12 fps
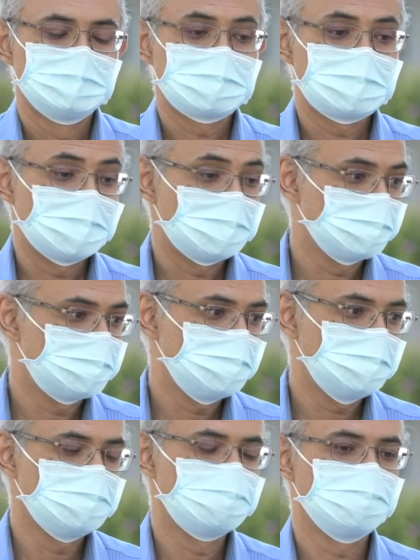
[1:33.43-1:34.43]
The
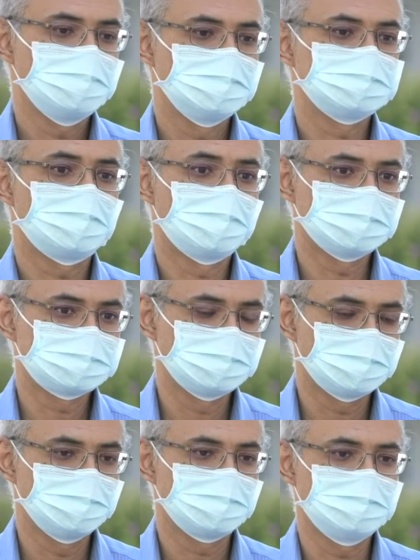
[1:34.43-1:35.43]
county is
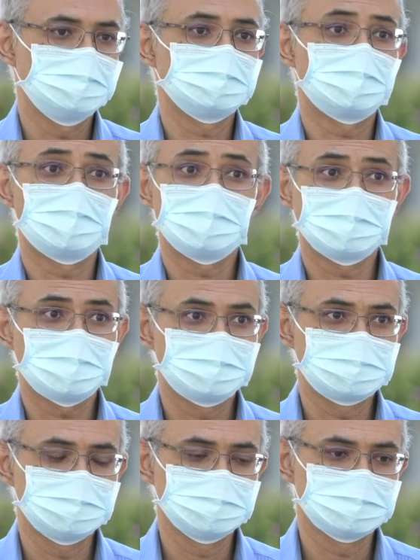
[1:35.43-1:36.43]
also looking at all
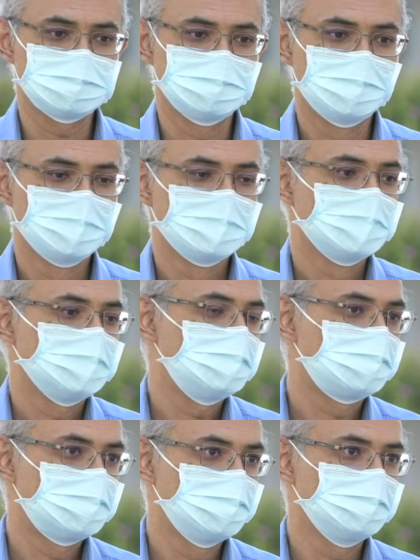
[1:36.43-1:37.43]
options,
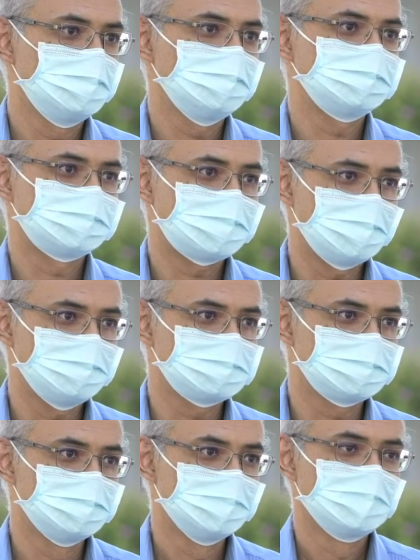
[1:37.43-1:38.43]
including
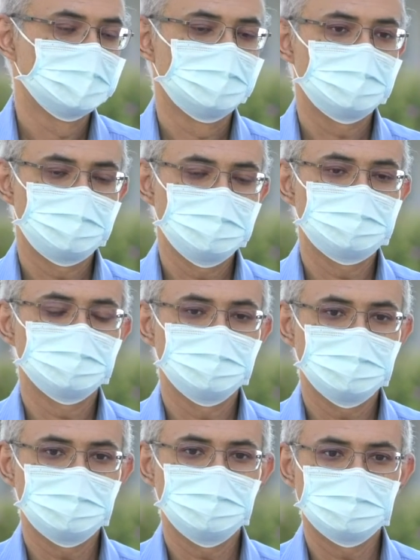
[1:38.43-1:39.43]
sites where people
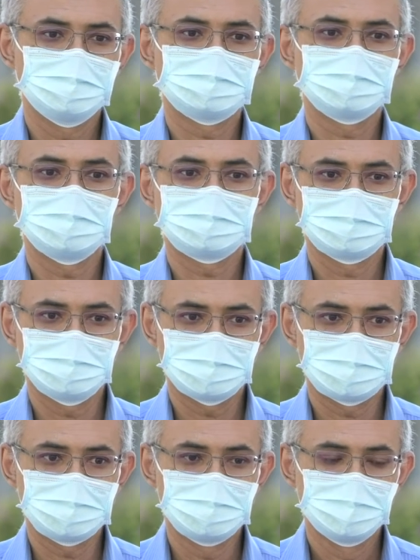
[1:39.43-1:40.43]
may be able to get
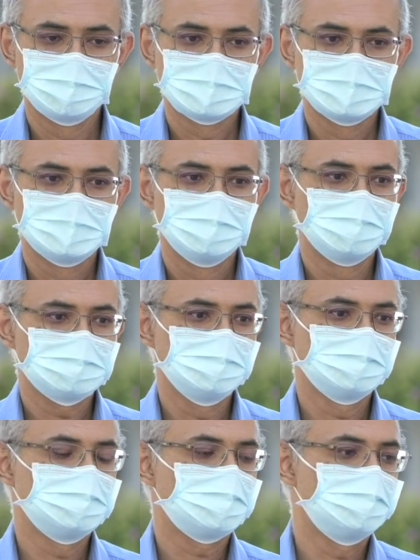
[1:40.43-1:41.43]
care,
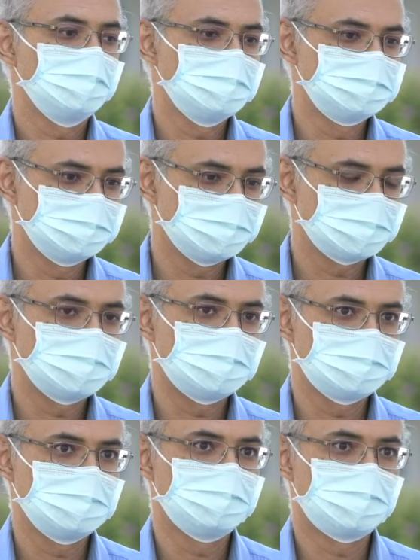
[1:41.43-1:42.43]
looking with our regional
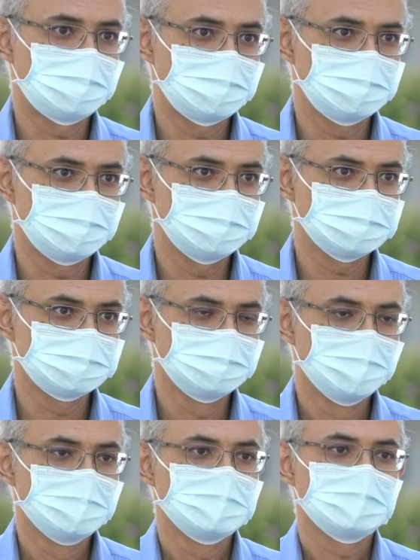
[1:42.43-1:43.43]
county partners
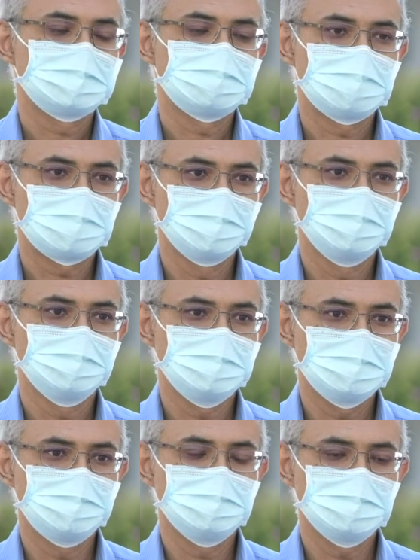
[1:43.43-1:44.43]
at how we
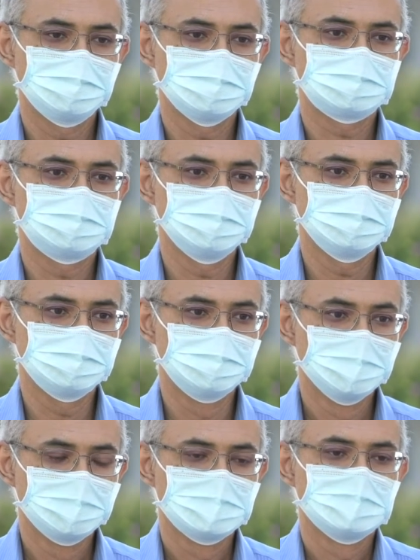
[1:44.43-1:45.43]
may be able to
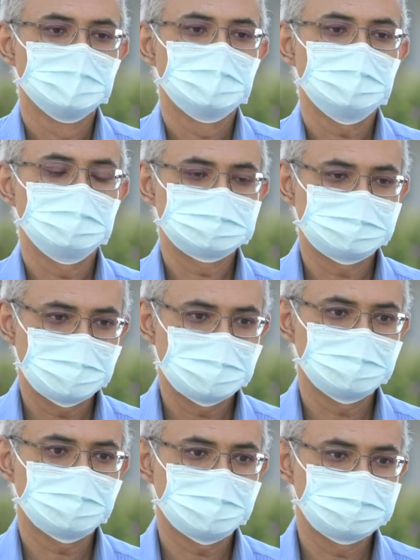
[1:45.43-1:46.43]

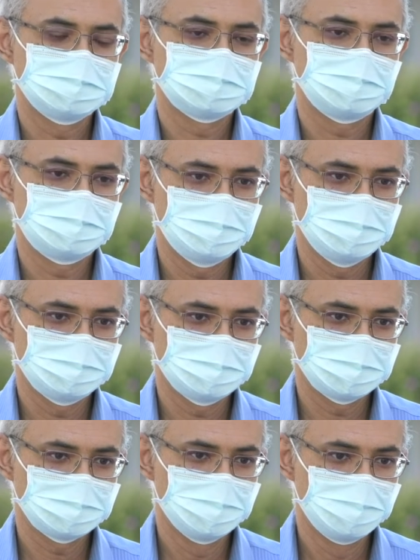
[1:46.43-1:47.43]
expand options for
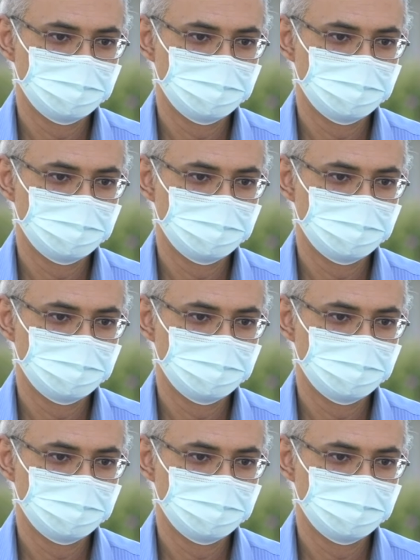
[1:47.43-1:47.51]
treatment.